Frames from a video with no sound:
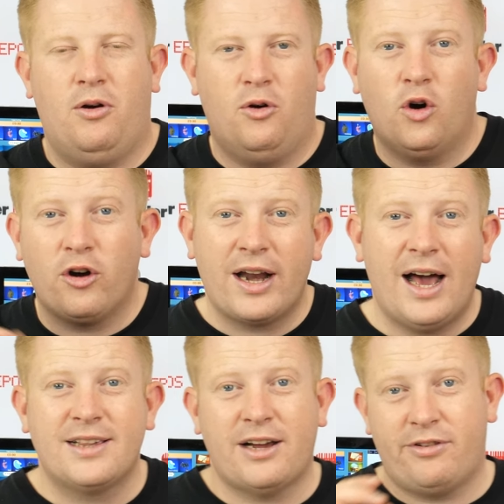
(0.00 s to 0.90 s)

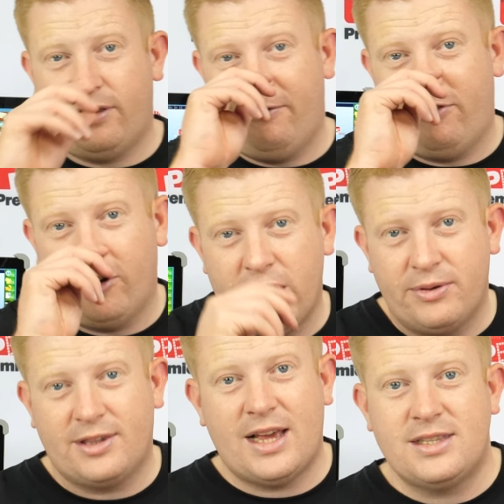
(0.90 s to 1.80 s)
organise everything for you
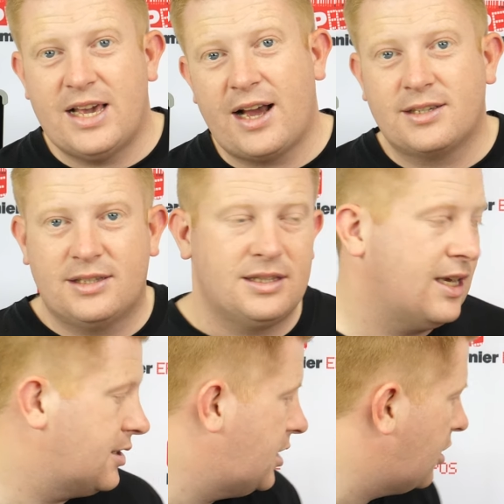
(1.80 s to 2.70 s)
and send texts and
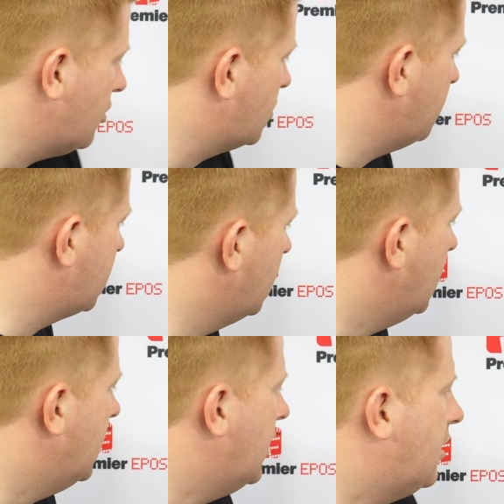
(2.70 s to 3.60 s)
things to your customers.
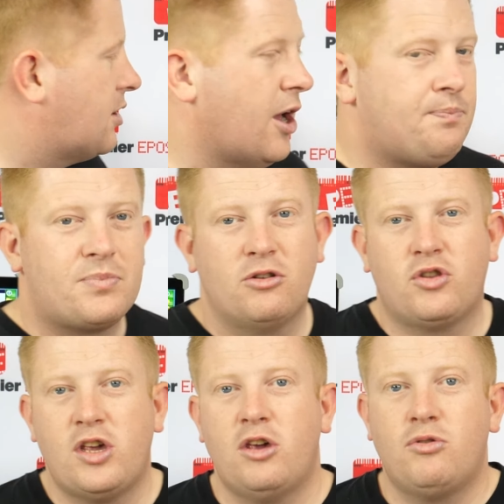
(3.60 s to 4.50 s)
So,
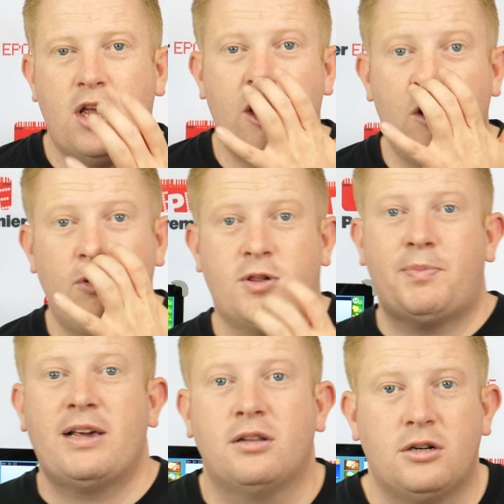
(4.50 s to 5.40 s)
do you do
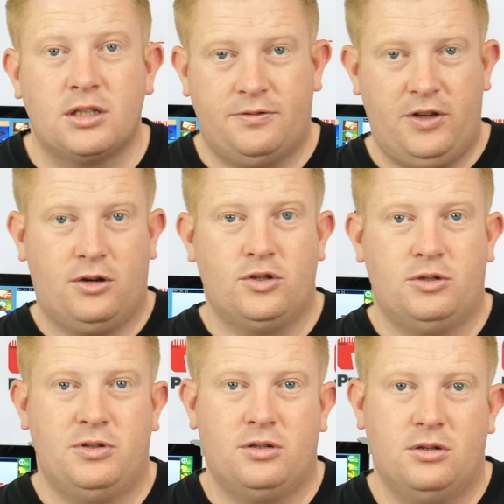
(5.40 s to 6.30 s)
special orders for your
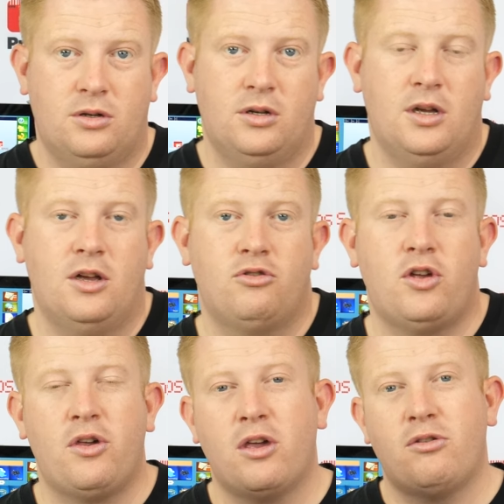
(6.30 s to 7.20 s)
customers?
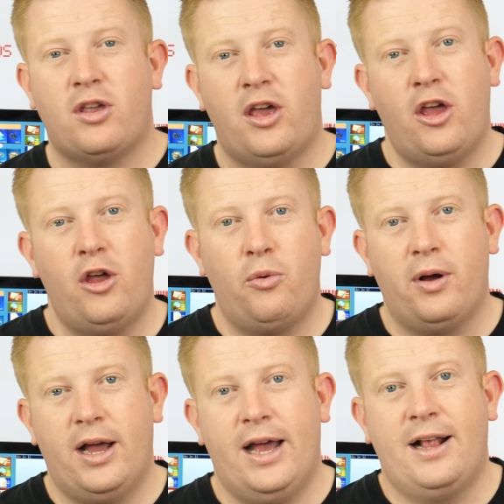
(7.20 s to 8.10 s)
do you
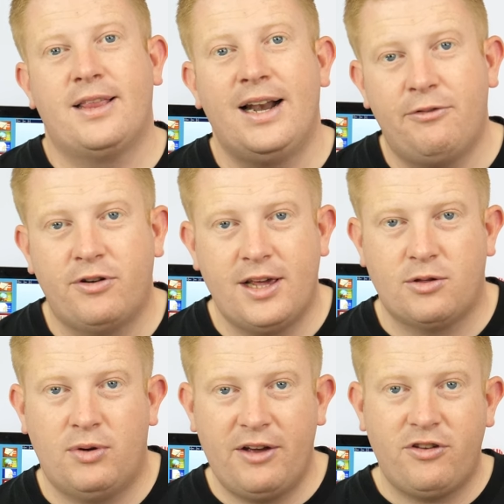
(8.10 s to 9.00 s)
do
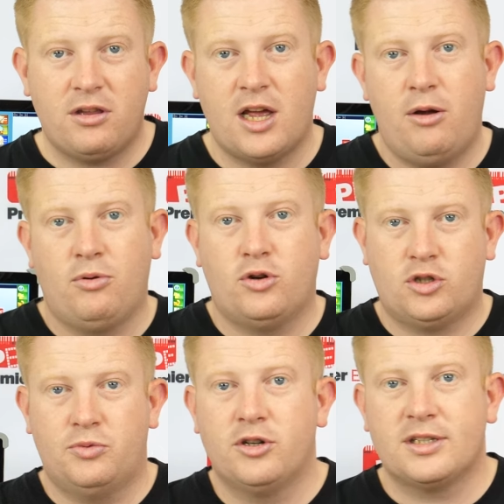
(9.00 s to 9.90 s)
deliveries? Well, if you do,
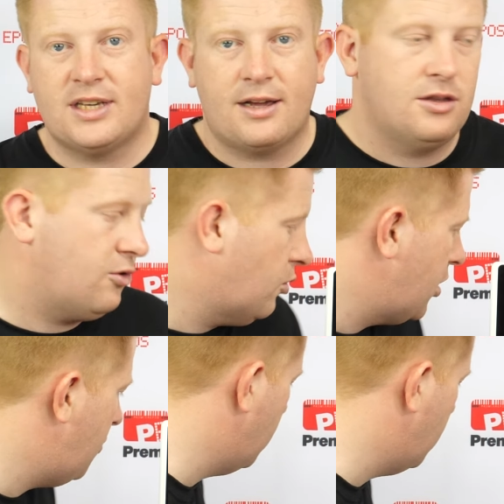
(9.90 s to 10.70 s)
customer order section is what you